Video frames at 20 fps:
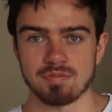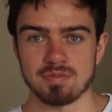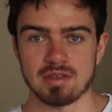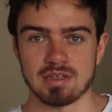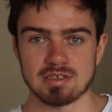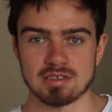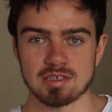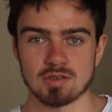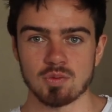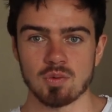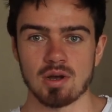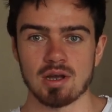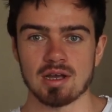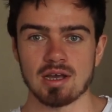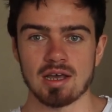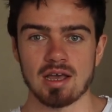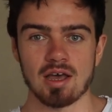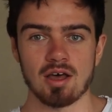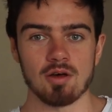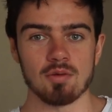And this is why
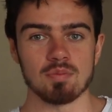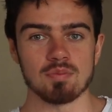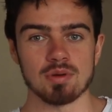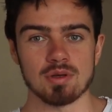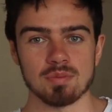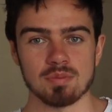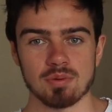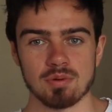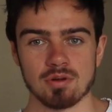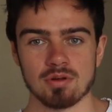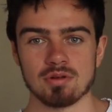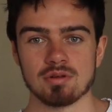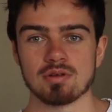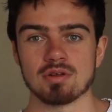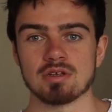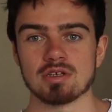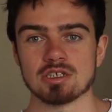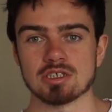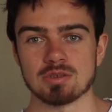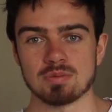I help people
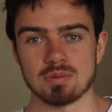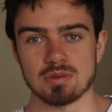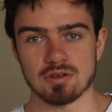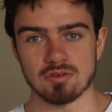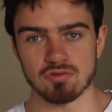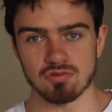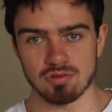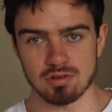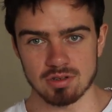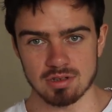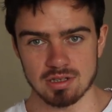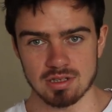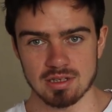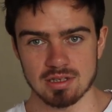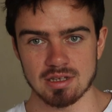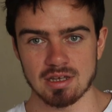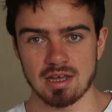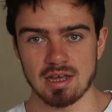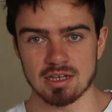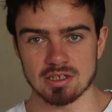speak freely
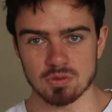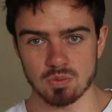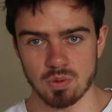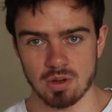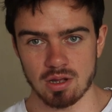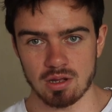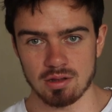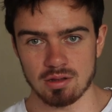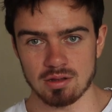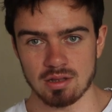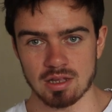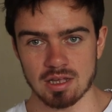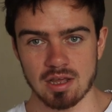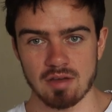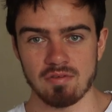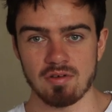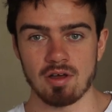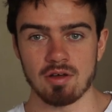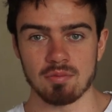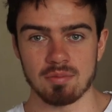as well, like
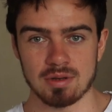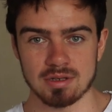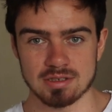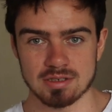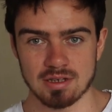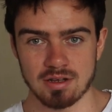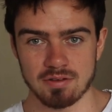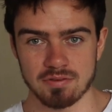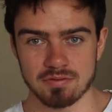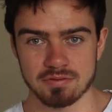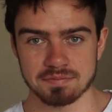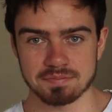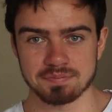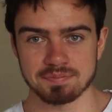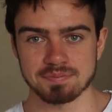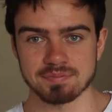I've helped myself.